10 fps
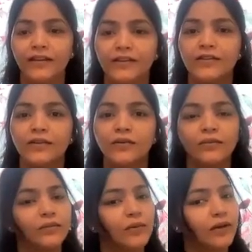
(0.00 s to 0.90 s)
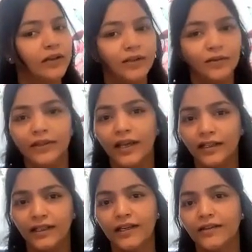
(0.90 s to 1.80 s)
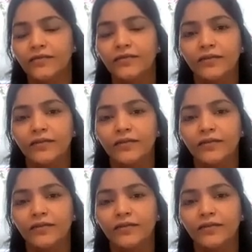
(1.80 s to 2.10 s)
So you can have,